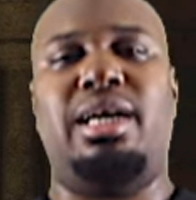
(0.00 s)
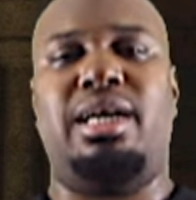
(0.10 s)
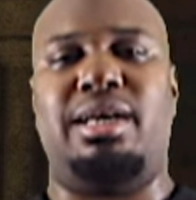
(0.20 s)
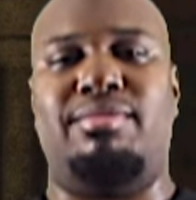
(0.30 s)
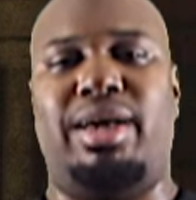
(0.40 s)

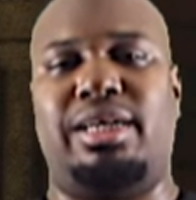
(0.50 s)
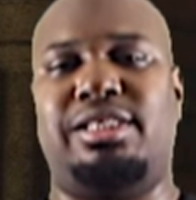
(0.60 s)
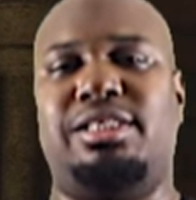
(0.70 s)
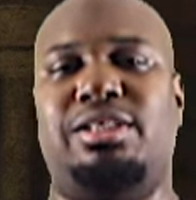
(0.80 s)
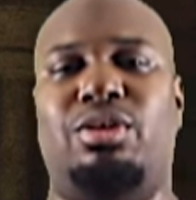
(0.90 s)
He
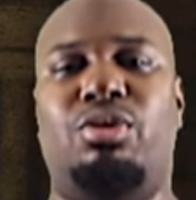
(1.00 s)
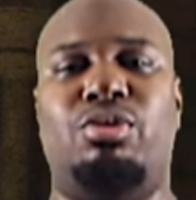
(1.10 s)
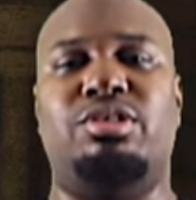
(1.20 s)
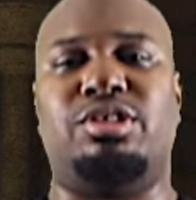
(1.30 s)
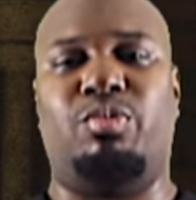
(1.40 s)
makes
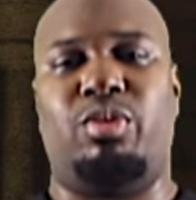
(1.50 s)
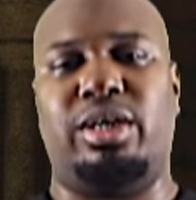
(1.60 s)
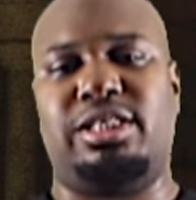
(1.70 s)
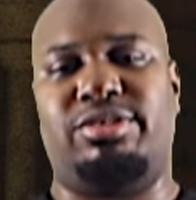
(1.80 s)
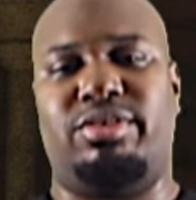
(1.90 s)
Lords of
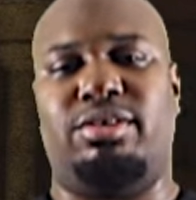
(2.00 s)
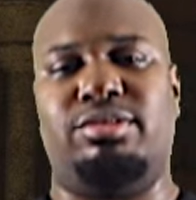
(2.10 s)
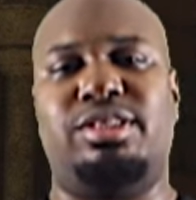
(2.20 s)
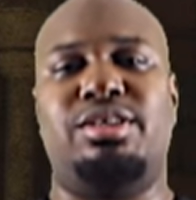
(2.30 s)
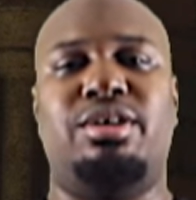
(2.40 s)

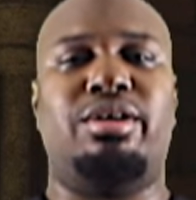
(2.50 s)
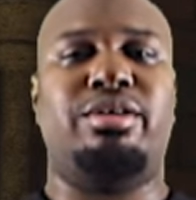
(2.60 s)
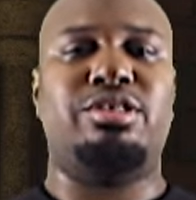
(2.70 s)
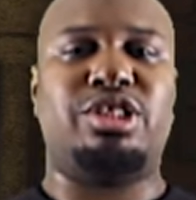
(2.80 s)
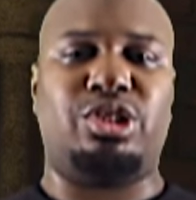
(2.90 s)
Westeros
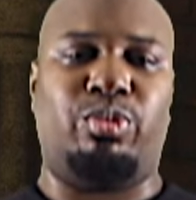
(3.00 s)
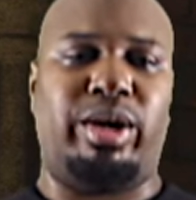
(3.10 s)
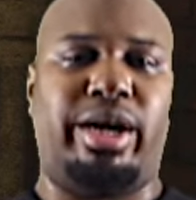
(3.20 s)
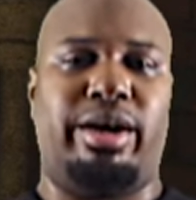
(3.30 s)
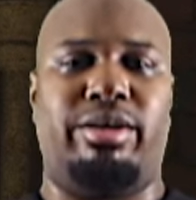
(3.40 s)

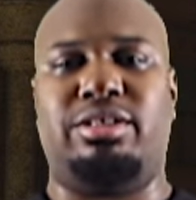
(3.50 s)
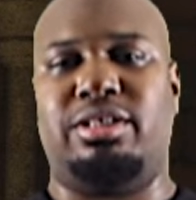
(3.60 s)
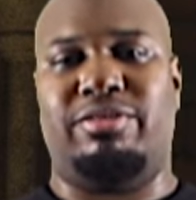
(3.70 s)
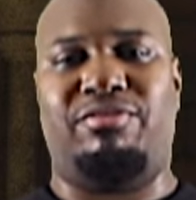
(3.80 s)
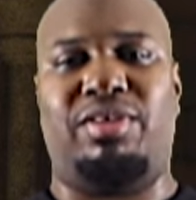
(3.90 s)
swear to
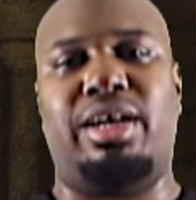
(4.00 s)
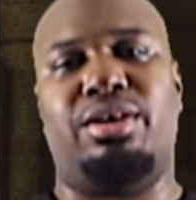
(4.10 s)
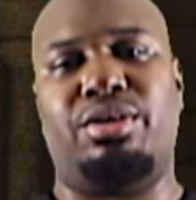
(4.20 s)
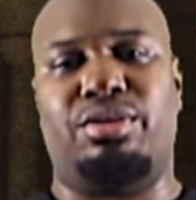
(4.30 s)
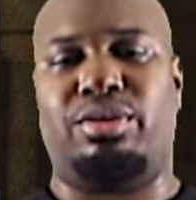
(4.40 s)
defend
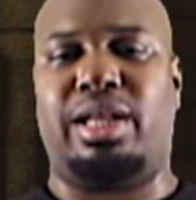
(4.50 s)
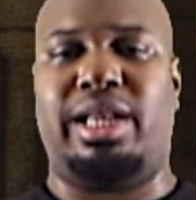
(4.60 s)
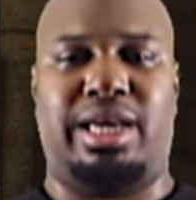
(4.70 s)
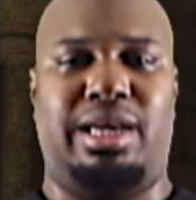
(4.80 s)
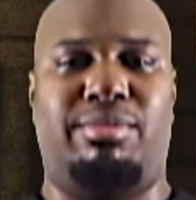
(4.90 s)
her
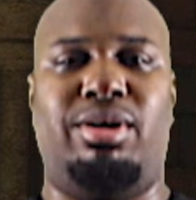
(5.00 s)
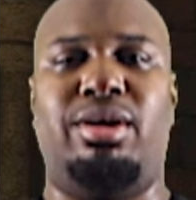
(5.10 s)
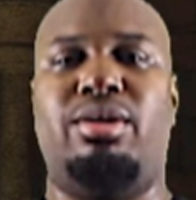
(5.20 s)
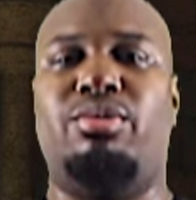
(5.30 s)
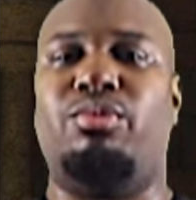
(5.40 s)
claim
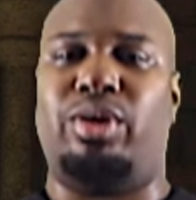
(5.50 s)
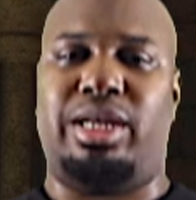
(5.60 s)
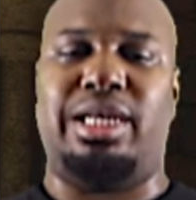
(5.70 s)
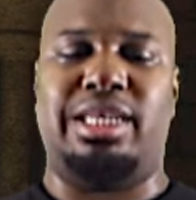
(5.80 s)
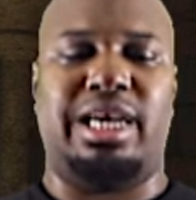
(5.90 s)
when
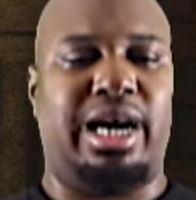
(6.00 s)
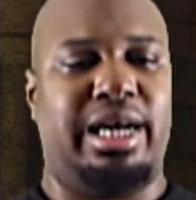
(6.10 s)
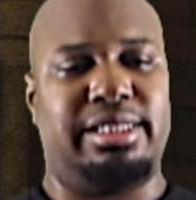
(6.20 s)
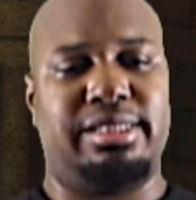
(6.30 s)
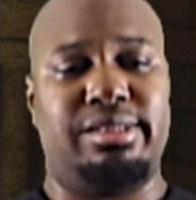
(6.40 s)
he
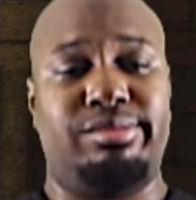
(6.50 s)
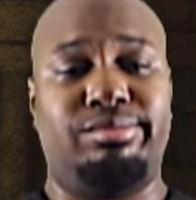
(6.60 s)
dies.